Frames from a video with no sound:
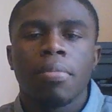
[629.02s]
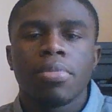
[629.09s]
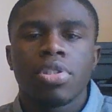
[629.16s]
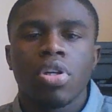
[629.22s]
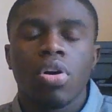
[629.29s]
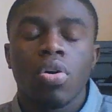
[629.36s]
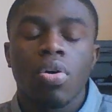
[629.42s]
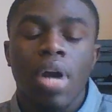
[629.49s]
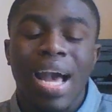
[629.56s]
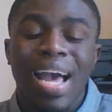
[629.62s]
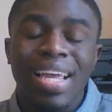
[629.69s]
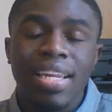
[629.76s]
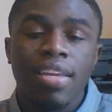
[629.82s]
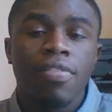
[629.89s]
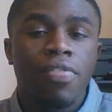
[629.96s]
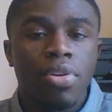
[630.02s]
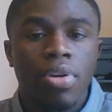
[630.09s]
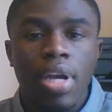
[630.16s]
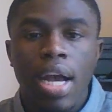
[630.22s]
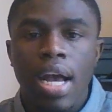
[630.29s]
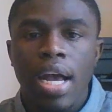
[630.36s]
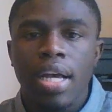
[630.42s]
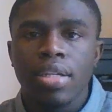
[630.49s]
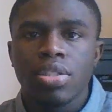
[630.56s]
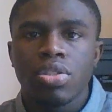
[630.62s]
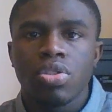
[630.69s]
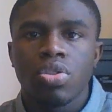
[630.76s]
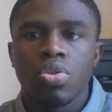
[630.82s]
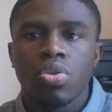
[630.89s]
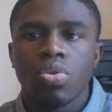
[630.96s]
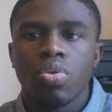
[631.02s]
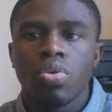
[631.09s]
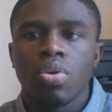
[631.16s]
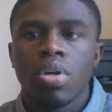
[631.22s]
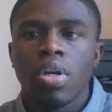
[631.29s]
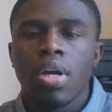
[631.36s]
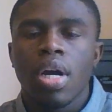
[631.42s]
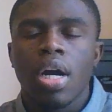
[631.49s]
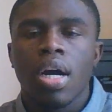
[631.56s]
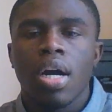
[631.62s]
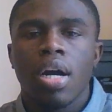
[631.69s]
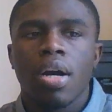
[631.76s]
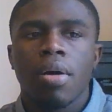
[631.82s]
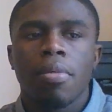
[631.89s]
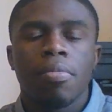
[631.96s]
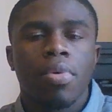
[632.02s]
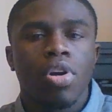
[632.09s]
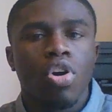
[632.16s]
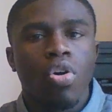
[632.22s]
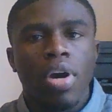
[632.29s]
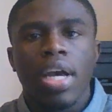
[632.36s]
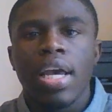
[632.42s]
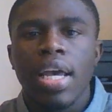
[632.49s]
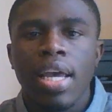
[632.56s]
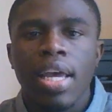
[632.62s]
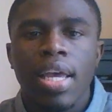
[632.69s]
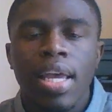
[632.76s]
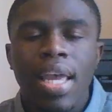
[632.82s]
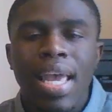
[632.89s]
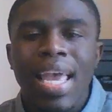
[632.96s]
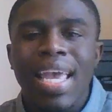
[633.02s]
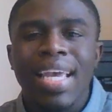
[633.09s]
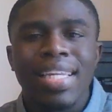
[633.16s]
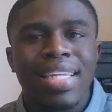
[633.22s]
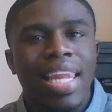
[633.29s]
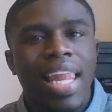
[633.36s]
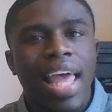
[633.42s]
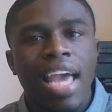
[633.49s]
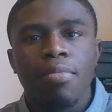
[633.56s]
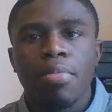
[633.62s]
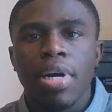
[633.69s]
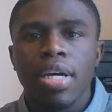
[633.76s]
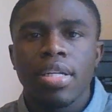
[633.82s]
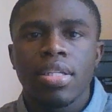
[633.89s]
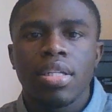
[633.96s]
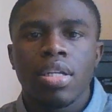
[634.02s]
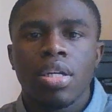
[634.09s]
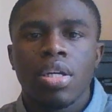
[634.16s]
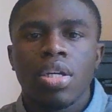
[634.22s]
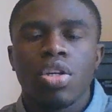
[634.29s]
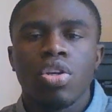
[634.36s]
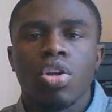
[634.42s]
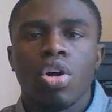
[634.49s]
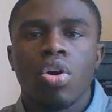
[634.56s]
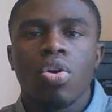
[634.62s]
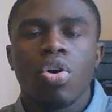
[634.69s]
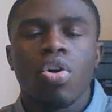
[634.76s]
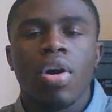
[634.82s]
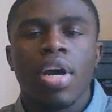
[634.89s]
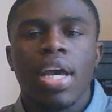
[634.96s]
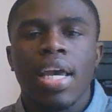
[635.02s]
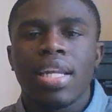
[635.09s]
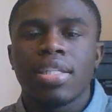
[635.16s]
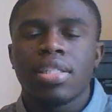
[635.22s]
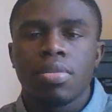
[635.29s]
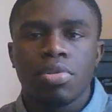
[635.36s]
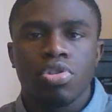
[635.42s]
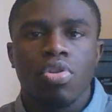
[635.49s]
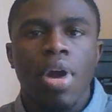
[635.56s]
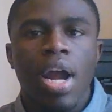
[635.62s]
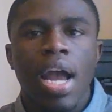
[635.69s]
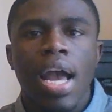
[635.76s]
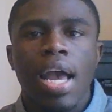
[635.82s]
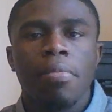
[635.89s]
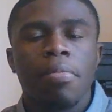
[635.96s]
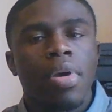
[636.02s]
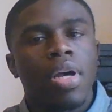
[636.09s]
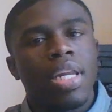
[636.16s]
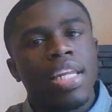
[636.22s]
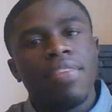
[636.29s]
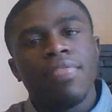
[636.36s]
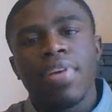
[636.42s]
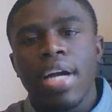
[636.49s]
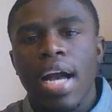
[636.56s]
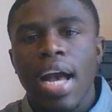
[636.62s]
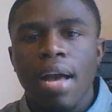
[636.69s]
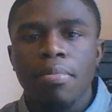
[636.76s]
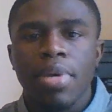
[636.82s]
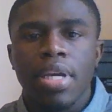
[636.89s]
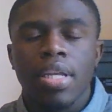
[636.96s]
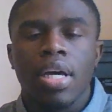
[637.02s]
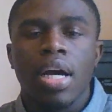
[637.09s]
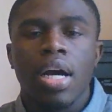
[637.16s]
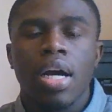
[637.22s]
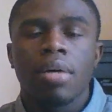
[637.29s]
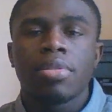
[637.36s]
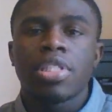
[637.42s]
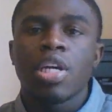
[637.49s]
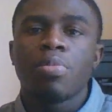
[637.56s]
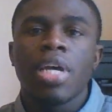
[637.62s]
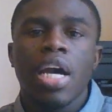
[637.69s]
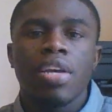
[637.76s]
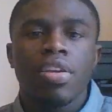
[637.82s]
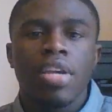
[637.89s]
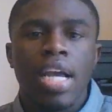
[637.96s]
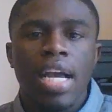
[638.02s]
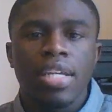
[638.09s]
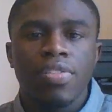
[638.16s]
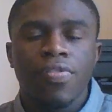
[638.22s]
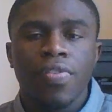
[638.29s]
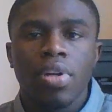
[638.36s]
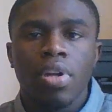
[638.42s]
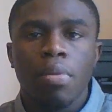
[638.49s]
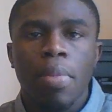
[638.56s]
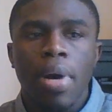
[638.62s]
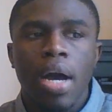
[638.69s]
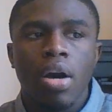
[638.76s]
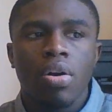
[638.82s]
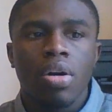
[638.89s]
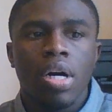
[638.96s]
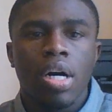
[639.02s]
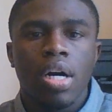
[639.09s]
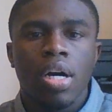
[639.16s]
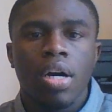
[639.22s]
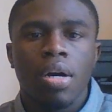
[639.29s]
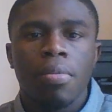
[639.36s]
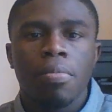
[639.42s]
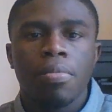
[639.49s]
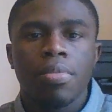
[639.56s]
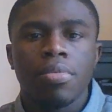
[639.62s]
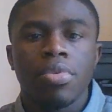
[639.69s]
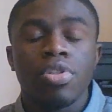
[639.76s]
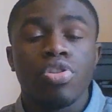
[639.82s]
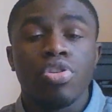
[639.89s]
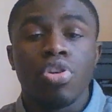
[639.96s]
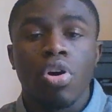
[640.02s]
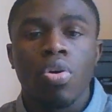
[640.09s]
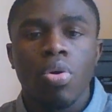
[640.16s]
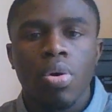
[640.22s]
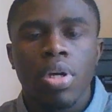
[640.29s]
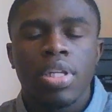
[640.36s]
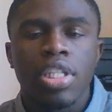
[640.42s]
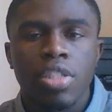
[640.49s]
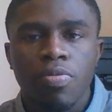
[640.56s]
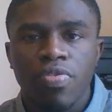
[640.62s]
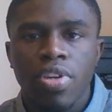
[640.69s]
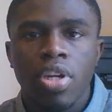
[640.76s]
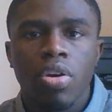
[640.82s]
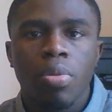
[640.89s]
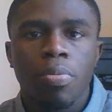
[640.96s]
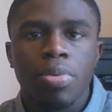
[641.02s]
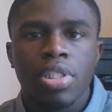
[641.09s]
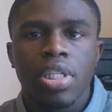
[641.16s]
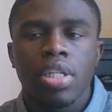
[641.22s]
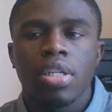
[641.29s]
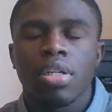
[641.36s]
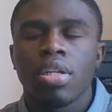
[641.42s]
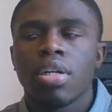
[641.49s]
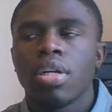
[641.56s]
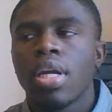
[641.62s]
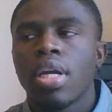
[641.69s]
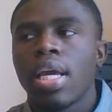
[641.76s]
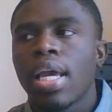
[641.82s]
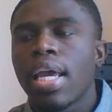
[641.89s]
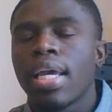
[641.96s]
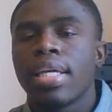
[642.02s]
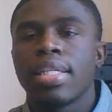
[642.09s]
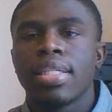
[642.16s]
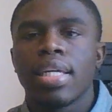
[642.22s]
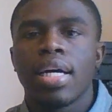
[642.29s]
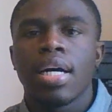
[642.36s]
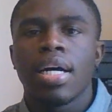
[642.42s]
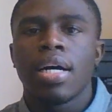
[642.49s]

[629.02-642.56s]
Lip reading: So I need for you guys to go ahead, hit the like button. Go ahead and subscribe. Leave a comment. Tell me how you guys feel about this video in particular. And